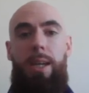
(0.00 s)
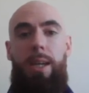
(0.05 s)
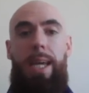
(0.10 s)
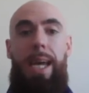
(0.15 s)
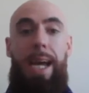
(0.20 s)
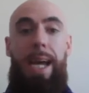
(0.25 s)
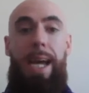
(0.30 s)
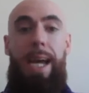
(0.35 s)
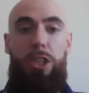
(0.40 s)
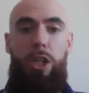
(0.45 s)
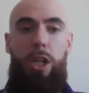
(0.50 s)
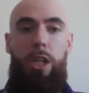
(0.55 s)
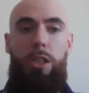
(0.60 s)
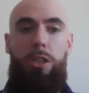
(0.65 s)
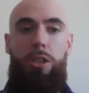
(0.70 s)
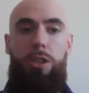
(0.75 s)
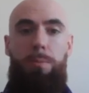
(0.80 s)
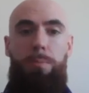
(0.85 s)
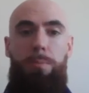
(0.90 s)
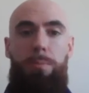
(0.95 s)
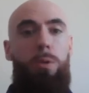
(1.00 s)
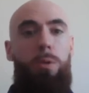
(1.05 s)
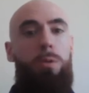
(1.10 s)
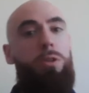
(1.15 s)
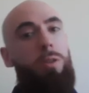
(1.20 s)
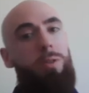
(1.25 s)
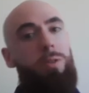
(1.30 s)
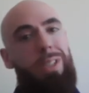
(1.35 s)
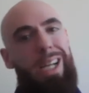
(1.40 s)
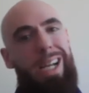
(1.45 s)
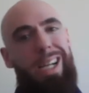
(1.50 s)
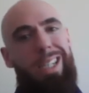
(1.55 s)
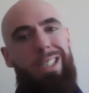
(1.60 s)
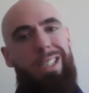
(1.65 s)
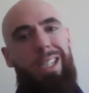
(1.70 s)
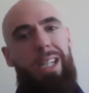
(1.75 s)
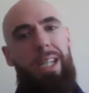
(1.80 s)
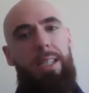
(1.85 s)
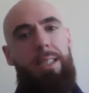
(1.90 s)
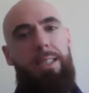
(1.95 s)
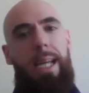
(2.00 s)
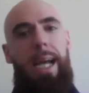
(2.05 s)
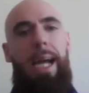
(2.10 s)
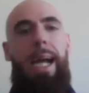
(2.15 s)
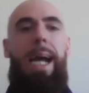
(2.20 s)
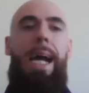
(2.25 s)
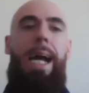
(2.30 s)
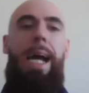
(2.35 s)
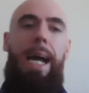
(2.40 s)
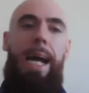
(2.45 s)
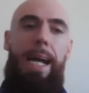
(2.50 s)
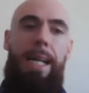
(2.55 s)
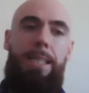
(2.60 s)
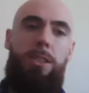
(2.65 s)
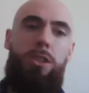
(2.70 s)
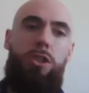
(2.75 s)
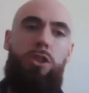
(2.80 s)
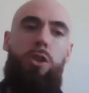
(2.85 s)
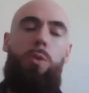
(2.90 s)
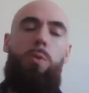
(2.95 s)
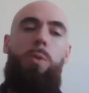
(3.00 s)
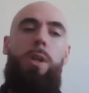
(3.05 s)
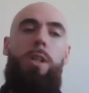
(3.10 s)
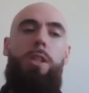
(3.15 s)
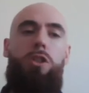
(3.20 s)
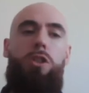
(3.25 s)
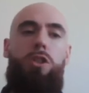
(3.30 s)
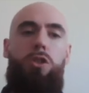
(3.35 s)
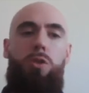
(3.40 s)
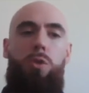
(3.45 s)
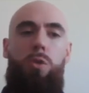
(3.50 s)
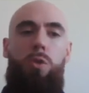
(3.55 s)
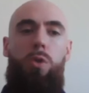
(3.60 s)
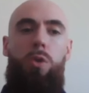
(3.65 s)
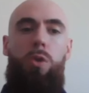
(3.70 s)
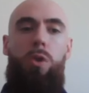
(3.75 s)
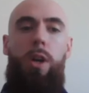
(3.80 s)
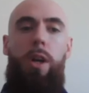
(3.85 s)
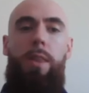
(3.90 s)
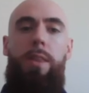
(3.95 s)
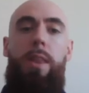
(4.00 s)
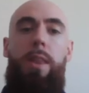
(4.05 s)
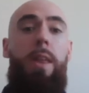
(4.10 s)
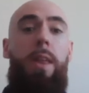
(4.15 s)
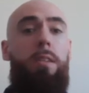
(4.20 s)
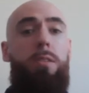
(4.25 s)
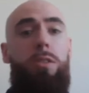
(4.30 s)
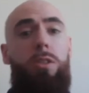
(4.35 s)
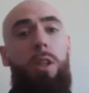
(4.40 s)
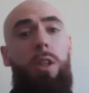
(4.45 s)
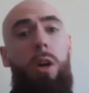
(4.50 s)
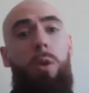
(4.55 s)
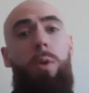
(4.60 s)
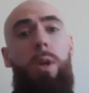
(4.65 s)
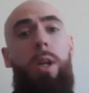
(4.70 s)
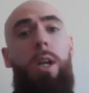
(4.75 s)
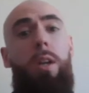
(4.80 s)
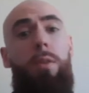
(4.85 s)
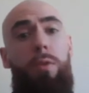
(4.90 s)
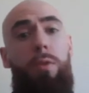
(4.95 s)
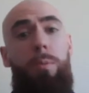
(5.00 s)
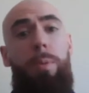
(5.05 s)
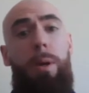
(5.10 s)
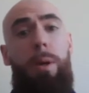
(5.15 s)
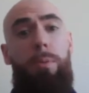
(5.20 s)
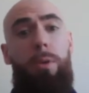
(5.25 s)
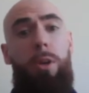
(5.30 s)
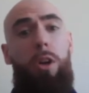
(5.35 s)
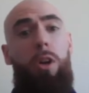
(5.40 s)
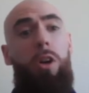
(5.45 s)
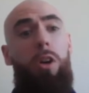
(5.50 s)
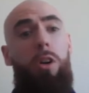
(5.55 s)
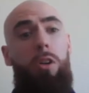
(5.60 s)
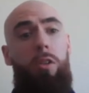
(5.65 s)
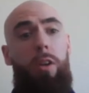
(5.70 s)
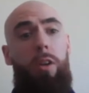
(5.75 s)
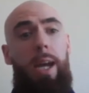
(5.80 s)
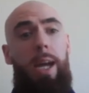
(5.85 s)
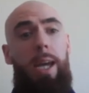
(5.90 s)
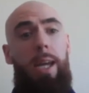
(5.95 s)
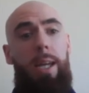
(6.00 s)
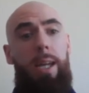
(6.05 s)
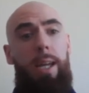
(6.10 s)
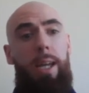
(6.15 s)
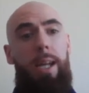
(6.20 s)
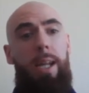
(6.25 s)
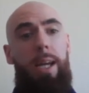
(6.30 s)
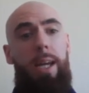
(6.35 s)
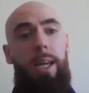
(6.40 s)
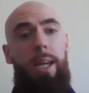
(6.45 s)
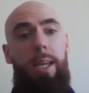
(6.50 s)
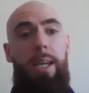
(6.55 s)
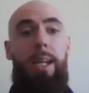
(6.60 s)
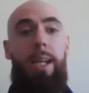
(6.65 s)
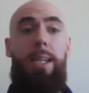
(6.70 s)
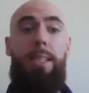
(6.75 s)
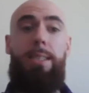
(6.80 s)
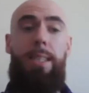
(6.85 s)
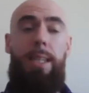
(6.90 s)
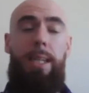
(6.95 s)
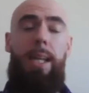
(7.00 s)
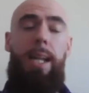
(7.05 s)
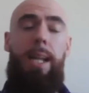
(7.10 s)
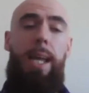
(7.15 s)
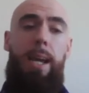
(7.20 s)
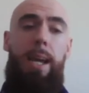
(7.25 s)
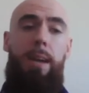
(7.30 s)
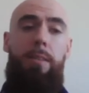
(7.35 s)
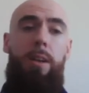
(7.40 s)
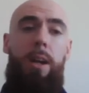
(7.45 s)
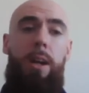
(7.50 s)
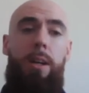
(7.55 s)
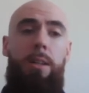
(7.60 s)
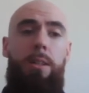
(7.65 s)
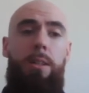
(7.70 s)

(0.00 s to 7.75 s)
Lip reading: cashless, but also touchless, and that will ensure that there's no need for people to congregate in a single area.